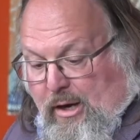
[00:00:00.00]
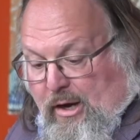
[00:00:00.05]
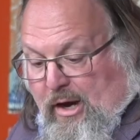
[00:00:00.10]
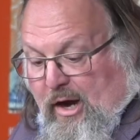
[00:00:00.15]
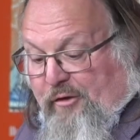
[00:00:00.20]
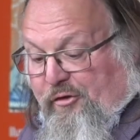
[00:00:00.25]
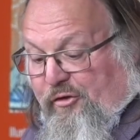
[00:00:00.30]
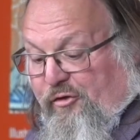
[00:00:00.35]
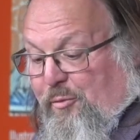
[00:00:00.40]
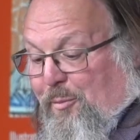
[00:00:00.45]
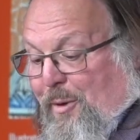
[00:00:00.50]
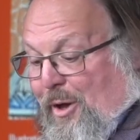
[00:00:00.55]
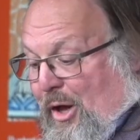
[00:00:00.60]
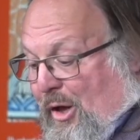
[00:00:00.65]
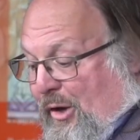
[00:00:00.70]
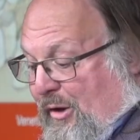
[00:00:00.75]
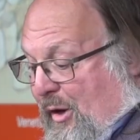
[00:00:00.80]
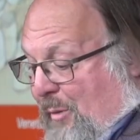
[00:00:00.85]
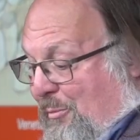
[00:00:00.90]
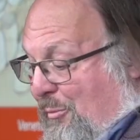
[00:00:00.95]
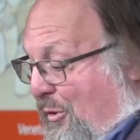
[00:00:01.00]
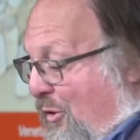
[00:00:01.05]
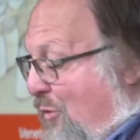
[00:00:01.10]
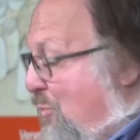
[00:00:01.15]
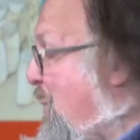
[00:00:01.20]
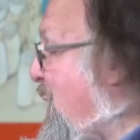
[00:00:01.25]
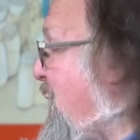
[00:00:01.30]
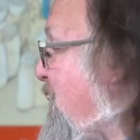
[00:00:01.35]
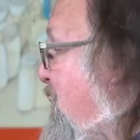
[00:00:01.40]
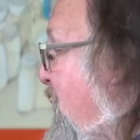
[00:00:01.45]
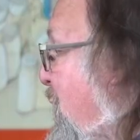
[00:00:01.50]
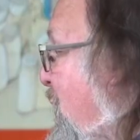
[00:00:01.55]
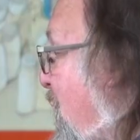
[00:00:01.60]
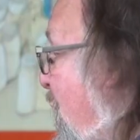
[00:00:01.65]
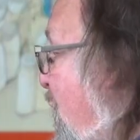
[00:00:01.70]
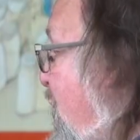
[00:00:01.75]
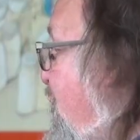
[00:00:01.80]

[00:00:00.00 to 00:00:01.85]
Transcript: A small number of people are